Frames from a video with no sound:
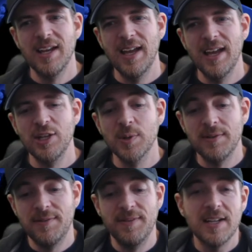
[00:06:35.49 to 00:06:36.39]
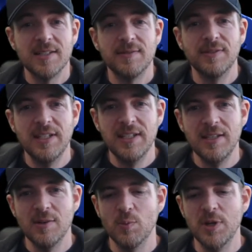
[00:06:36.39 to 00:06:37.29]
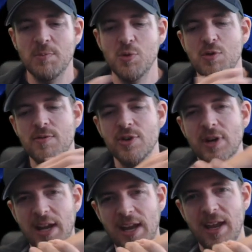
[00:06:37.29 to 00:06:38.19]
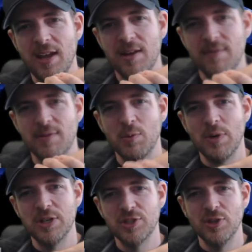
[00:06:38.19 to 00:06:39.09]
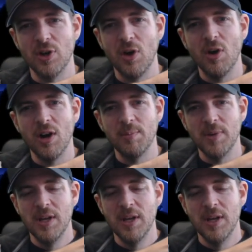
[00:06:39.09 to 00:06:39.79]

and you effectively remove your hand from the rest of your arm.